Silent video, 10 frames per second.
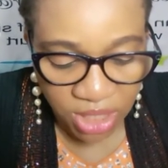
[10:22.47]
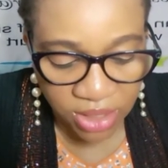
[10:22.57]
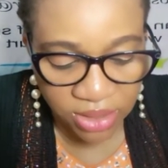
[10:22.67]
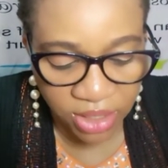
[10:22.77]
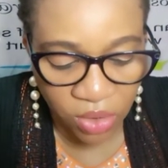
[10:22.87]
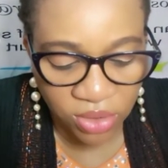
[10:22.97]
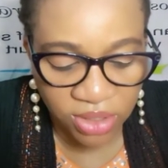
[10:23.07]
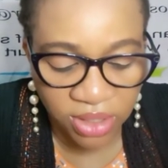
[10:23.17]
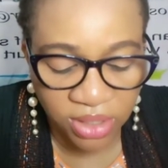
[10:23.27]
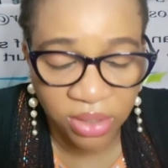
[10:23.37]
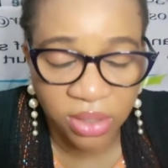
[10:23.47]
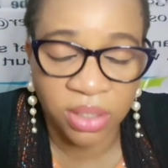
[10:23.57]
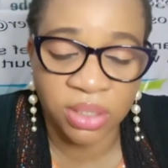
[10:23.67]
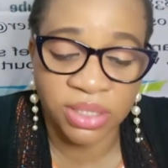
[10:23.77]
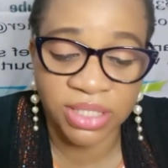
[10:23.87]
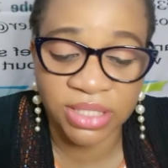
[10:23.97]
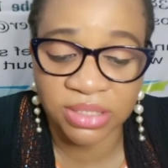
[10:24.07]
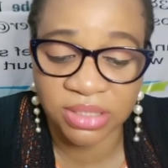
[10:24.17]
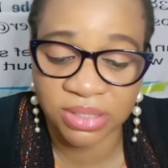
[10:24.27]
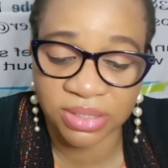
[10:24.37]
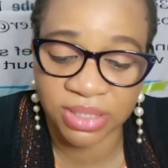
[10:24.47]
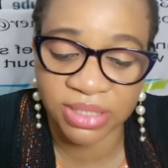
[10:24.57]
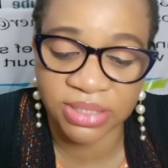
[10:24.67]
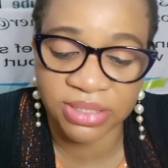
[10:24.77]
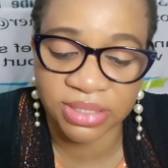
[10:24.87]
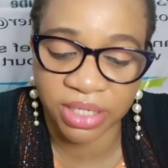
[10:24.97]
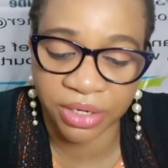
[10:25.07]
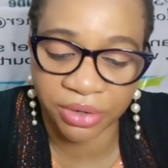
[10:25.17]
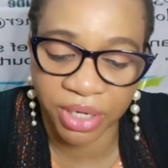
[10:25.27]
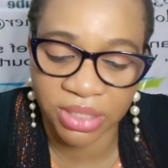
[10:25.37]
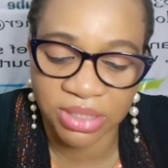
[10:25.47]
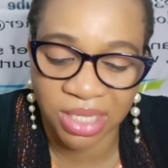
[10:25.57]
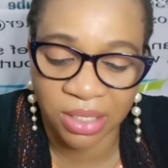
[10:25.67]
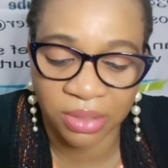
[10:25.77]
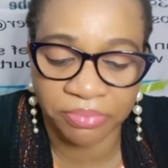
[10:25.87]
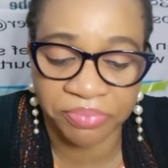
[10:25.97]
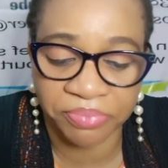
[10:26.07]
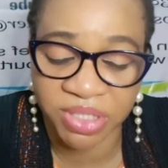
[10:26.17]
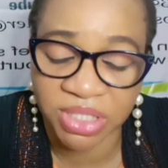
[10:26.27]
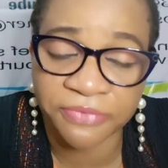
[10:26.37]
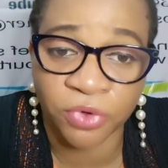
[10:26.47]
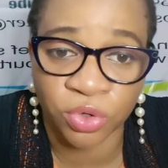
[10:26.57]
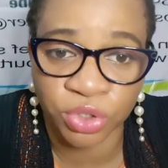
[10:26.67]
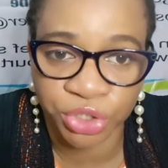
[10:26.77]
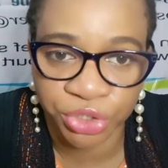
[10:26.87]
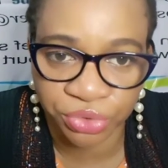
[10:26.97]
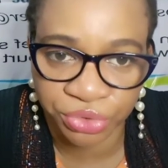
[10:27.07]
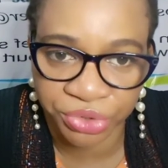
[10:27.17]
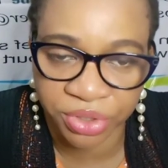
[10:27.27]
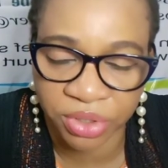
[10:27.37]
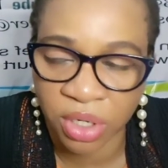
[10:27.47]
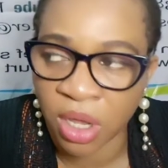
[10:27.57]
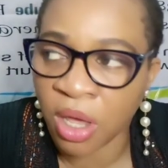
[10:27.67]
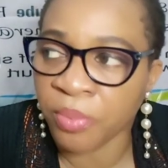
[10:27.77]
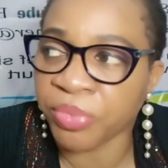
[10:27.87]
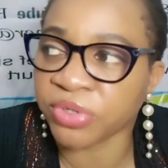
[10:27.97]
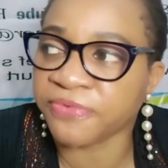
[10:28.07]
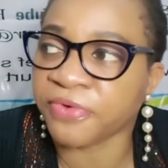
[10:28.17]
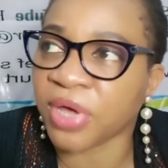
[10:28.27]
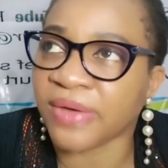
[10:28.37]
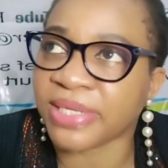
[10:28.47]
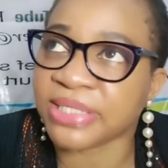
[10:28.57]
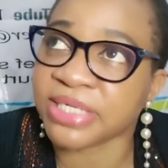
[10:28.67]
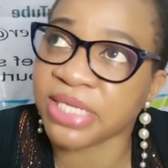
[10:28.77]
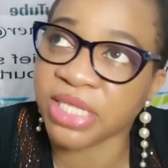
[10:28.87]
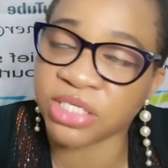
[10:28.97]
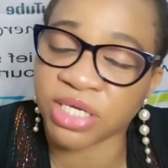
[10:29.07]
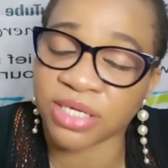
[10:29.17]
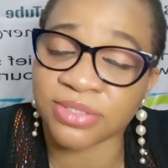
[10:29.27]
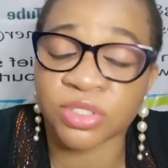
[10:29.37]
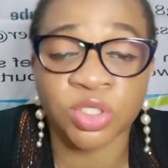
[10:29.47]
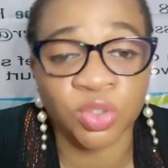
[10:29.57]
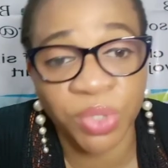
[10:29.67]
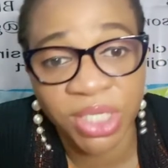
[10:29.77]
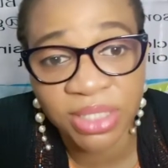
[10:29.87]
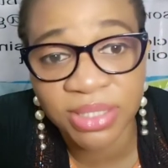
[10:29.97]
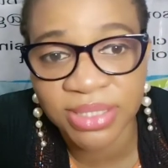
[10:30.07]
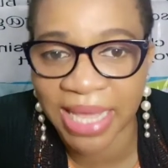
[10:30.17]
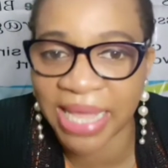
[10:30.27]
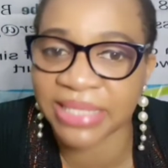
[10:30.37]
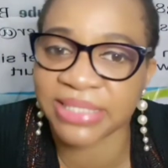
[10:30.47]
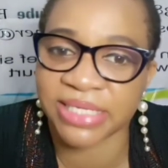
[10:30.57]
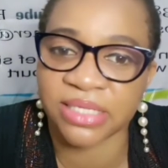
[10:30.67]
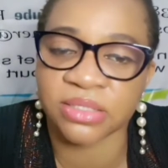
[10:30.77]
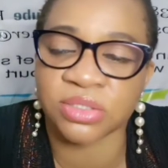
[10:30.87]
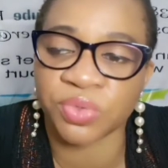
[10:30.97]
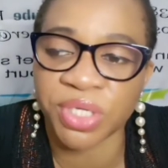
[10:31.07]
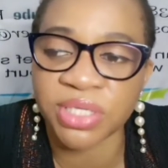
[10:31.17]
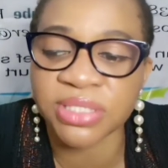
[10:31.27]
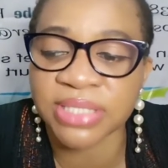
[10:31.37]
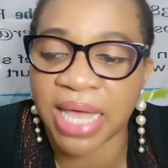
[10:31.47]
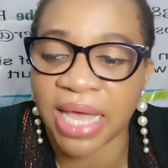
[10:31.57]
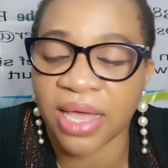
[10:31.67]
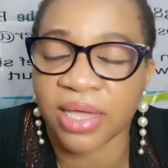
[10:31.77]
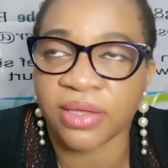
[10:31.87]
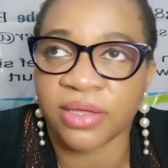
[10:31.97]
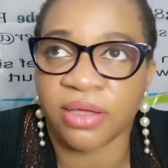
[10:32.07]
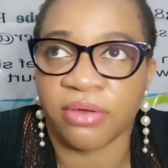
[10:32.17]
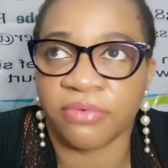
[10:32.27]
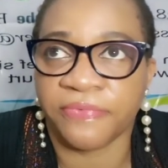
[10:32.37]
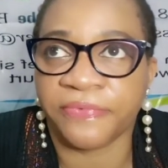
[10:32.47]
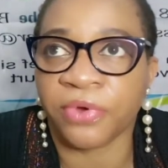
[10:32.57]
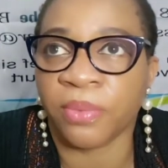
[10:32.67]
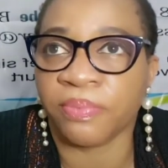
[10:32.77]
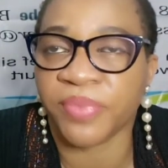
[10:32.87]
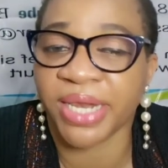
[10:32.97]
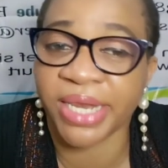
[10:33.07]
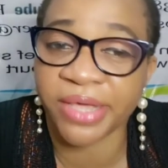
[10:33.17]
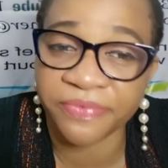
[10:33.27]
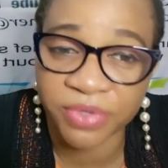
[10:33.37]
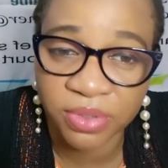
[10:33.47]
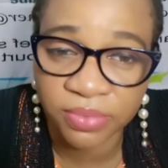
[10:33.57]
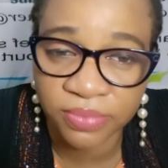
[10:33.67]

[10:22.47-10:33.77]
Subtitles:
the other these areas are basically for all children, but for our teenagers, twins and teens. Twins are from 11